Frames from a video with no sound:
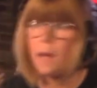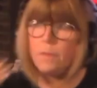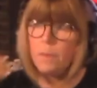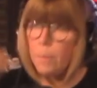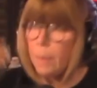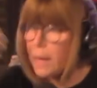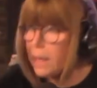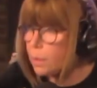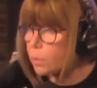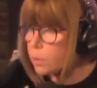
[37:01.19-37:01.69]

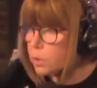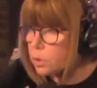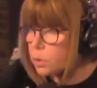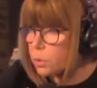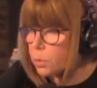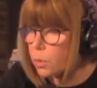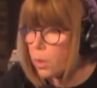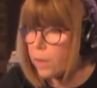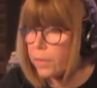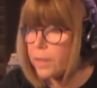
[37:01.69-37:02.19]
Everybody would
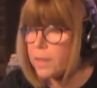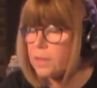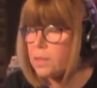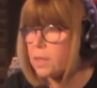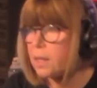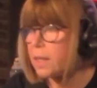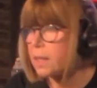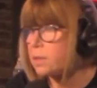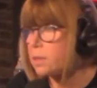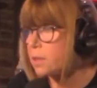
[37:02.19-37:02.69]
do all
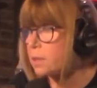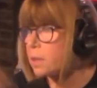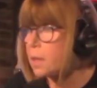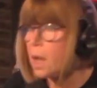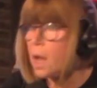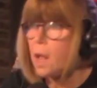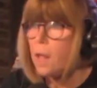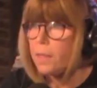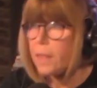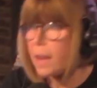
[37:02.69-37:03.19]
these things, and
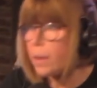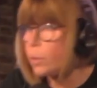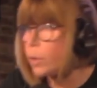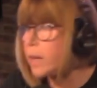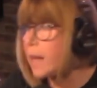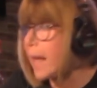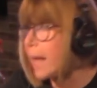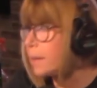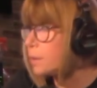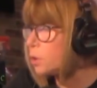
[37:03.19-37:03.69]
they
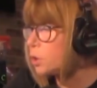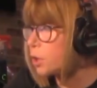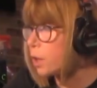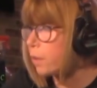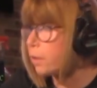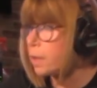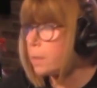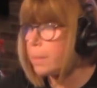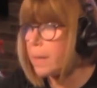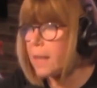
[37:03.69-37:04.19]
would end
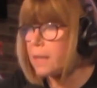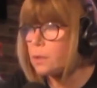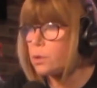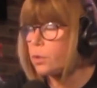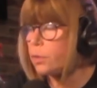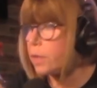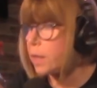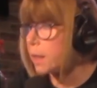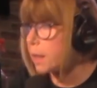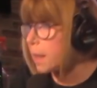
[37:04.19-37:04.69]

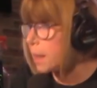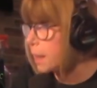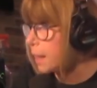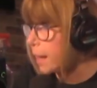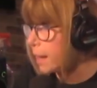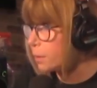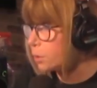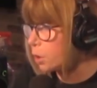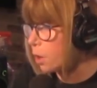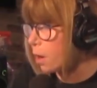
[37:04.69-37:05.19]
gerrymandering in
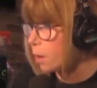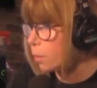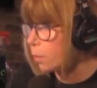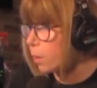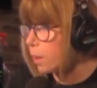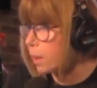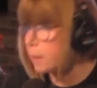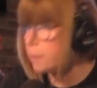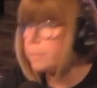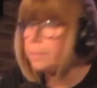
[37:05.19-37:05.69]
H.R.
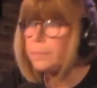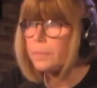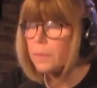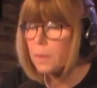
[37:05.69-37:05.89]
1.